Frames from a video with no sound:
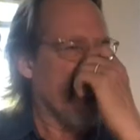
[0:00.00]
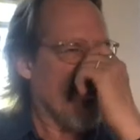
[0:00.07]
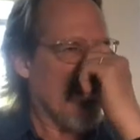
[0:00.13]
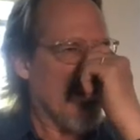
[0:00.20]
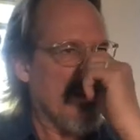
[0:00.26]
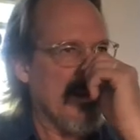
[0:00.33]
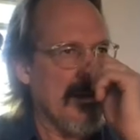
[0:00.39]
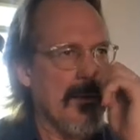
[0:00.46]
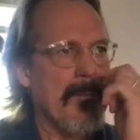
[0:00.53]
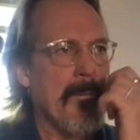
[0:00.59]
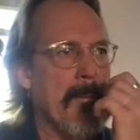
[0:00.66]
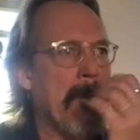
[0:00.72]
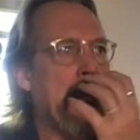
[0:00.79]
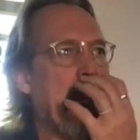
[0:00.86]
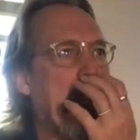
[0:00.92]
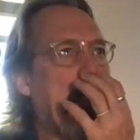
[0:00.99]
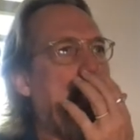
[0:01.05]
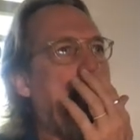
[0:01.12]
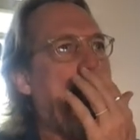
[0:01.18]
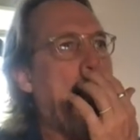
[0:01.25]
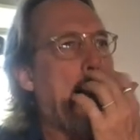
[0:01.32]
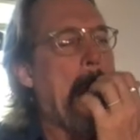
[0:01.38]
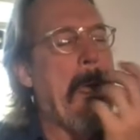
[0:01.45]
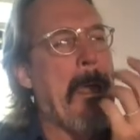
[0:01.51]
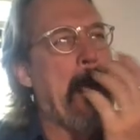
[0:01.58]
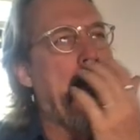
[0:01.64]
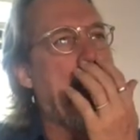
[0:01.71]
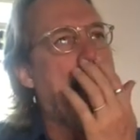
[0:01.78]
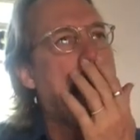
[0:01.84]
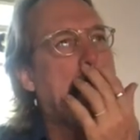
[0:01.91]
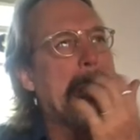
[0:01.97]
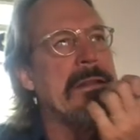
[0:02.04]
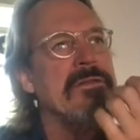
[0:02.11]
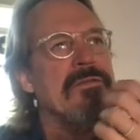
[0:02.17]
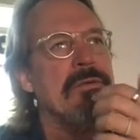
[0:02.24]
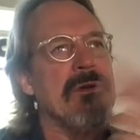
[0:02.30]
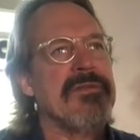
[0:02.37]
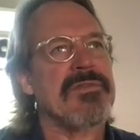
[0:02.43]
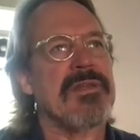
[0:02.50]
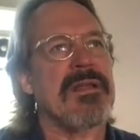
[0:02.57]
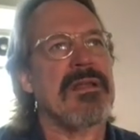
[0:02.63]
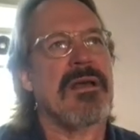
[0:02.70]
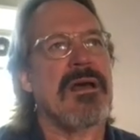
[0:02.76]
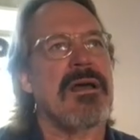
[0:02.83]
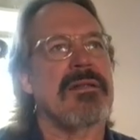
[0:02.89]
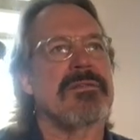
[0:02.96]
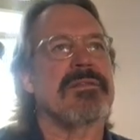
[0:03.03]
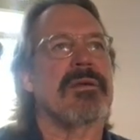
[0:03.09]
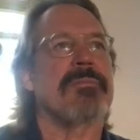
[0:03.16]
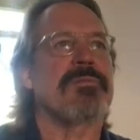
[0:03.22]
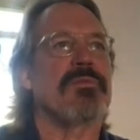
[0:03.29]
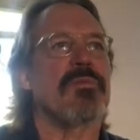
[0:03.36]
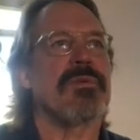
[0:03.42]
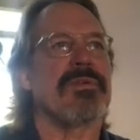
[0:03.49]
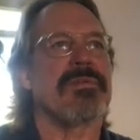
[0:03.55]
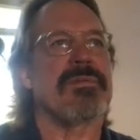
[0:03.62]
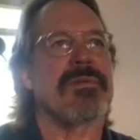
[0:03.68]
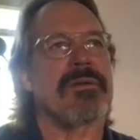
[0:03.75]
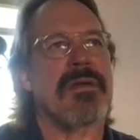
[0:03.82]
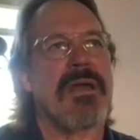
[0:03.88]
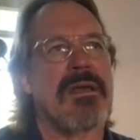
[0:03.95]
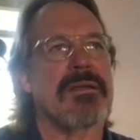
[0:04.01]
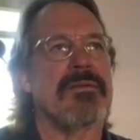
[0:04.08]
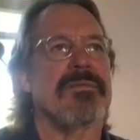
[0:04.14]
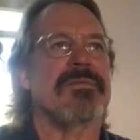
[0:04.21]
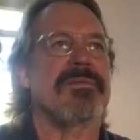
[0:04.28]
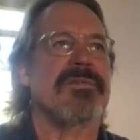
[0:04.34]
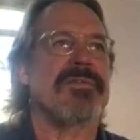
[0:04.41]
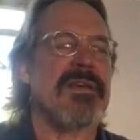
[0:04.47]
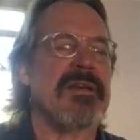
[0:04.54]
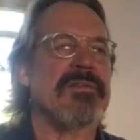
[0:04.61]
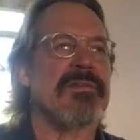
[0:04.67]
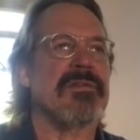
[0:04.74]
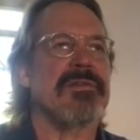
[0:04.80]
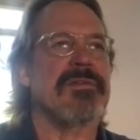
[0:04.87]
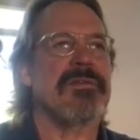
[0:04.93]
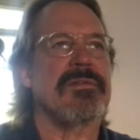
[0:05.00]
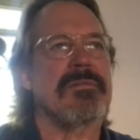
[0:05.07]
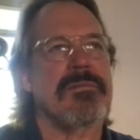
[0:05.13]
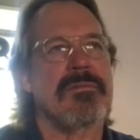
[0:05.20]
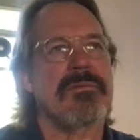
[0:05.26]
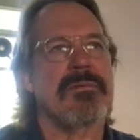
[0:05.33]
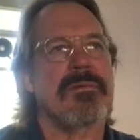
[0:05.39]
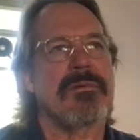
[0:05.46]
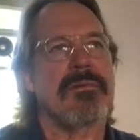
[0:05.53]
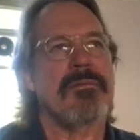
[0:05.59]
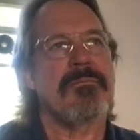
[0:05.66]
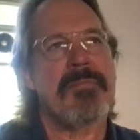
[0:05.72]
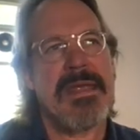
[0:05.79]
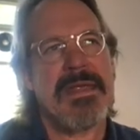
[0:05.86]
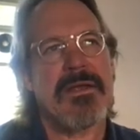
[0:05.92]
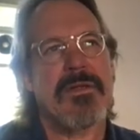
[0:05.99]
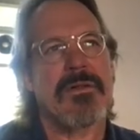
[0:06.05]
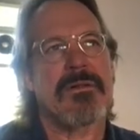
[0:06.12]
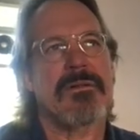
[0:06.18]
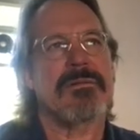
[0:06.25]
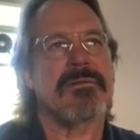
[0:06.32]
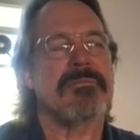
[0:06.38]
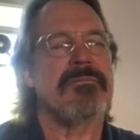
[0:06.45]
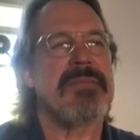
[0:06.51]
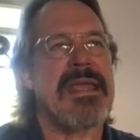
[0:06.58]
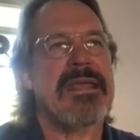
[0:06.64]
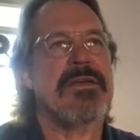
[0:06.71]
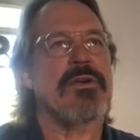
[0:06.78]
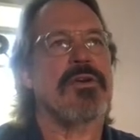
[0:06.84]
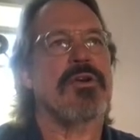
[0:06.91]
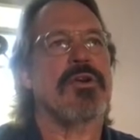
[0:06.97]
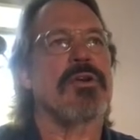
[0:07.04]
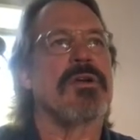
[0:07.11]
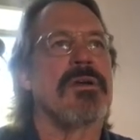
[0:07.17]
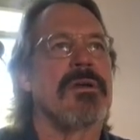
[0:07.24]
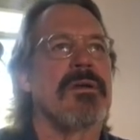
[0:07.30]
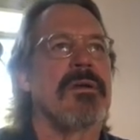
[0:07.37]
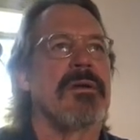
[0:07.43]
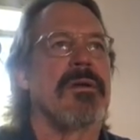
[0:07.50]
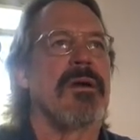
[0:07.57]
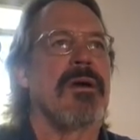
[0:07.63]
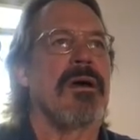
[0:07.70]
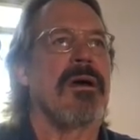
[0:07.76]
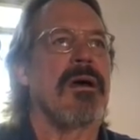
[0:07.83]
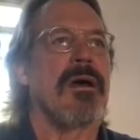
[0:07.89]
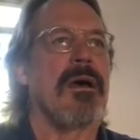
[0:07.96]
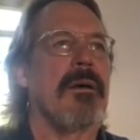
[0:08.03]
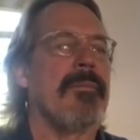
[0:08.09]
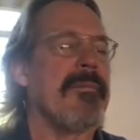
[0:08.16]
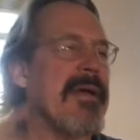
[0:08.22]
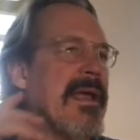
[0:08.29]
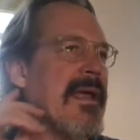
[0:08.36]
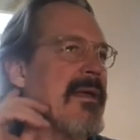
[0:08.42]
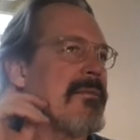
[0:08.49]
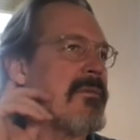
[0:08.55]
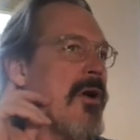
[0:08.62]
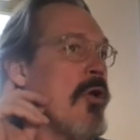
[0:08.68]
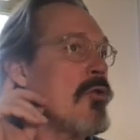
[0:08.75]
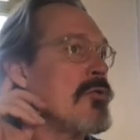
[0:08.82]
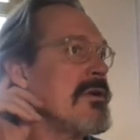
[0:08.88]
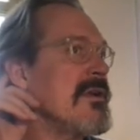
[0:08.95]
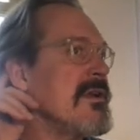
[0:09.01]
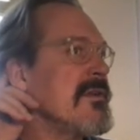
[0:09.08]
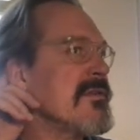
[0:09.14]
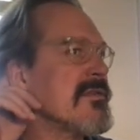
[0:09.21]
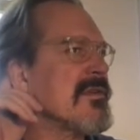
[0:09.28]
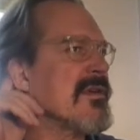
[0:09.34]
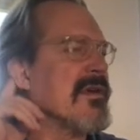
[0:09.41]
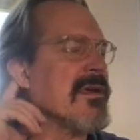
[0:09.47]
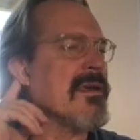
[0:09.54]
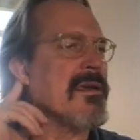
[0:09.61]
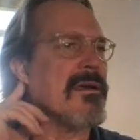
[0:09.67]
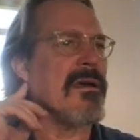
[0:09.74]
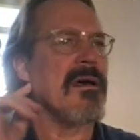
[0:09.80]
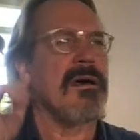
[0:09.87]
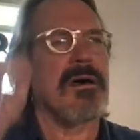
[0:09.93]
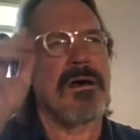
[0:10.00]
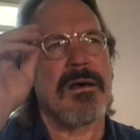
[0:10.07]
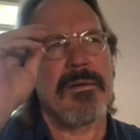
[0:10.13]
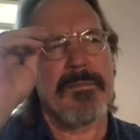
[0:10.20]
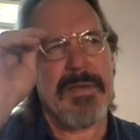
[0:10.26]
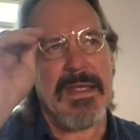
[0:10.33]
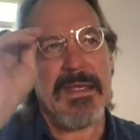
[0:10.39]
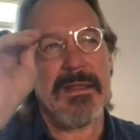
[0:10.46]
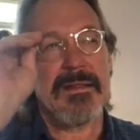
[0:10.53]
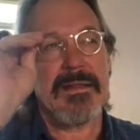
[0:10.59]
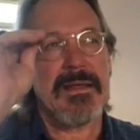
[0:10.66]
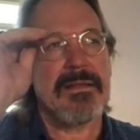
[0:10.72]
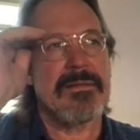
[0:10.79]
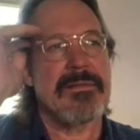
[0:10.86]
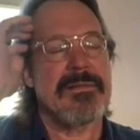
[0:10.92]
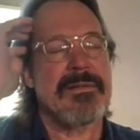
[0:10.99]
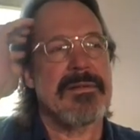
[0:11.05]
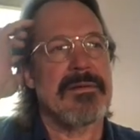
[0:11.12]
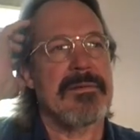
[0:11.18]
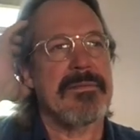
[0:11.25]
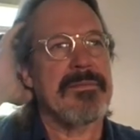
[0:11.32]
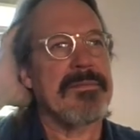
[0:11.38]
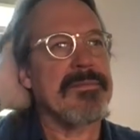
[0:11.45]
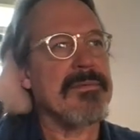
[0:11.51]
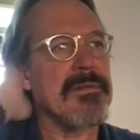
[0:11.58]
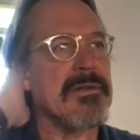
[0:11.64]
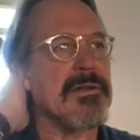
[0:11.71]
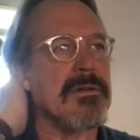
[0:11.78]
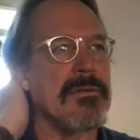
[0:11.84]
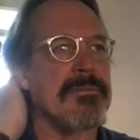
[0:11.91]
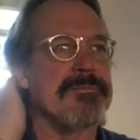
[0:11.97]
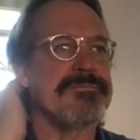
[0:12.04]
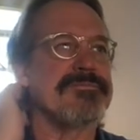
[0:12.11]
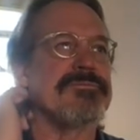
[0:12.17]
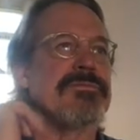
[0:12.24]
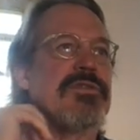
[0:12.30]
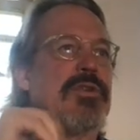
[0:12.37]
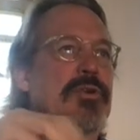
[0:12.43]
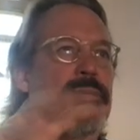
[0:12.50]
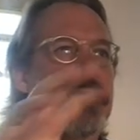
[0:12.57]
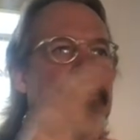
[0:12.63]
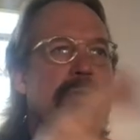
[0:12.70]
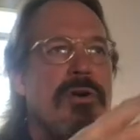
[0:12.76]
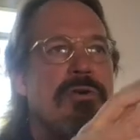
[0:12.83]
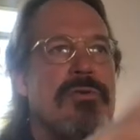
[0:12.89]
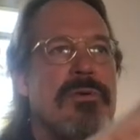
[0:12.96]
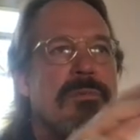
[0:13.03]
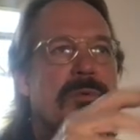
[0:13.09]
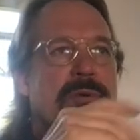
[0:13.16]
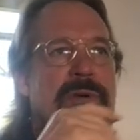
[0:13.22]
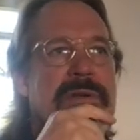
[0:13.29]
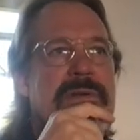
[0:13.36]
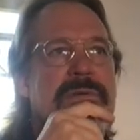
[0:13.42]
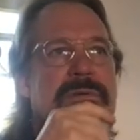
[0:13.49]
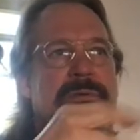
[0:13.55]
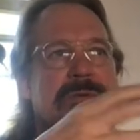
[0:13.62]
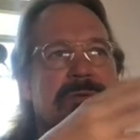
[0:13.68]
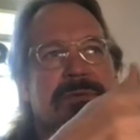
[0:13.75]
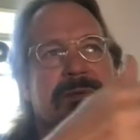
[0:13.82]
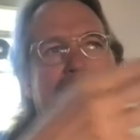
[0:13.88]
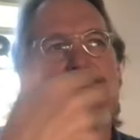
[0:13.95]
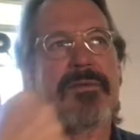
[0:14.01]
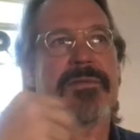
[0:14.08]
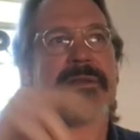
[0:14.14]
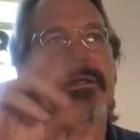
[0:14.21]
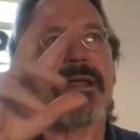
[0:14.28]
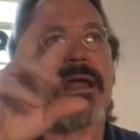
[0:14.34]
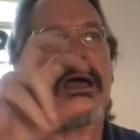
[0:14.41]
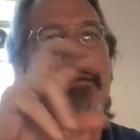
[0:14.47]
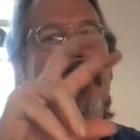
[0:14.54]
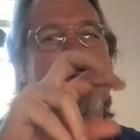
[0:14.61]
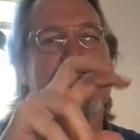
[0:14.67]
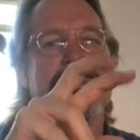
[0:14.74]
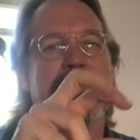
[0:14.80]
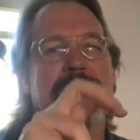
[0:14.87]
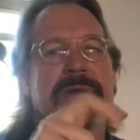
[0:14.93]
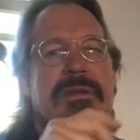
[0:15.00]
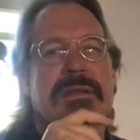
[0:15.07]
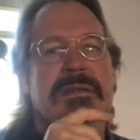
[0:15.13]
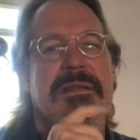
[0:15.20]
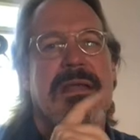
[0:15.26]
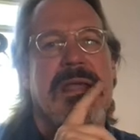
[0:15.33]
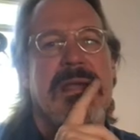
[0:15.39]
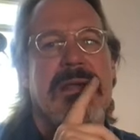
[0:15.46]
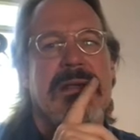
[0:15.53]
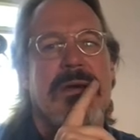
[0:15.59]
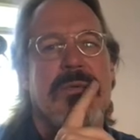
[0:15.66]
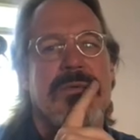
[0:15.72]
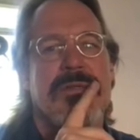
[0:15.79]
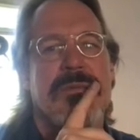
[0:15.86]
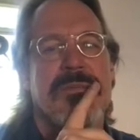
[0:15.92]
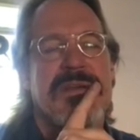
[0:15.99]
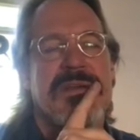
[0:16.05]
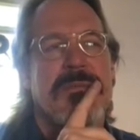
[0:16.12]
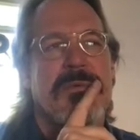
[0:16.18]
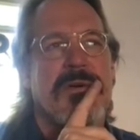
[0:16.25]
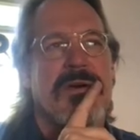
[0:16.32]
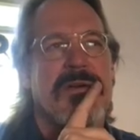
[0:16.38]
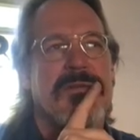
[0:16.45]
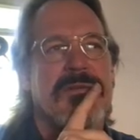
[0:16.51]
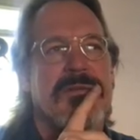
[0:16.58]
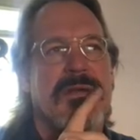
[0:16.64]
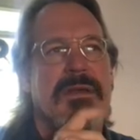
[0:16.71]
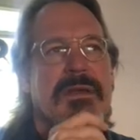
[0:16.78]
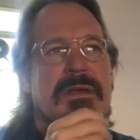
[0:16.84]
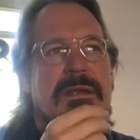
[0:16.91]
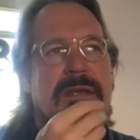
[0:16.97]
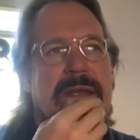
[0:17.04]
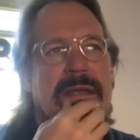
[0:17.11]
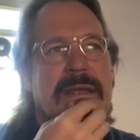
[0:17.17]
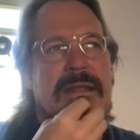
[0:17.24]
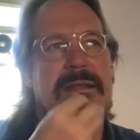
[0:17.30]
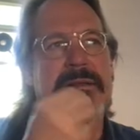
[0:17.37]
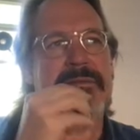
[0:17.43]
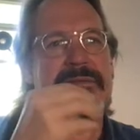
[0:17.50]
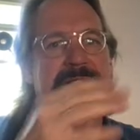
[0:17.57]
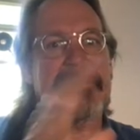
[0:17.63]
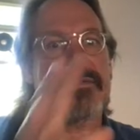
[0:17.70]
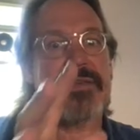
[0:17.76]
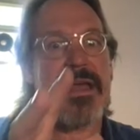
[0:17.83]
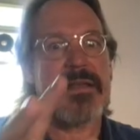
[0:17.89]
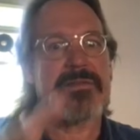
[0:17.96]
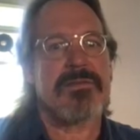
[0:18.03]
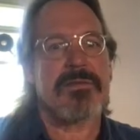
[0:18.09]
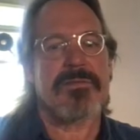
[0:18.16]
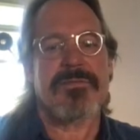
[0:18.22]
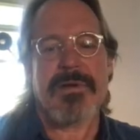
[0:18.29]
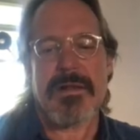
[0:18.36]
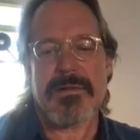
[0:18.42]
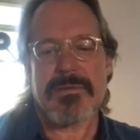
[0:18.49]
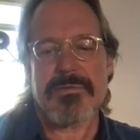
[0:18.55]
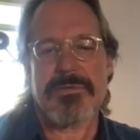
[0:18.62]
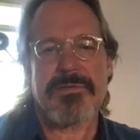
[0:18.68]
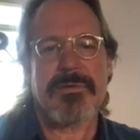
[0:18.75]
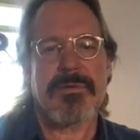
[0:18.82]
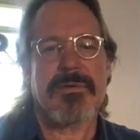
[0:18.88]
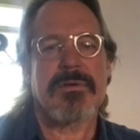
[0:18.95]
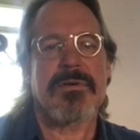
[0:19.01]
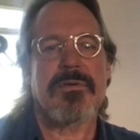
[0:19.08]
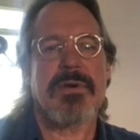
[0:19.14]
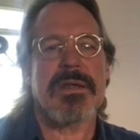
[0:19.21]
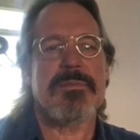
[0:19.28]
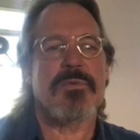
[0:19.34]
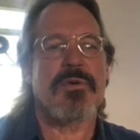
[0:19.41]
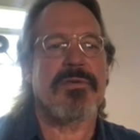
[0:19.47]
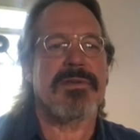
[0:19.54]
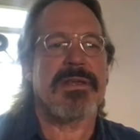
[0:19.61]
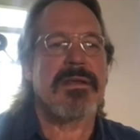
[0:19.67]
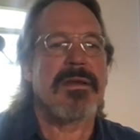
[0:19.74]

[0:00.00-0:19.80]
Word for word: Um, uh, interesting concept with the kind of sexist male maker um, and onanistic, um, and then the little nerd coder boy who was given the opportunity to hang out with the big boss. And disaster follows. Great movie.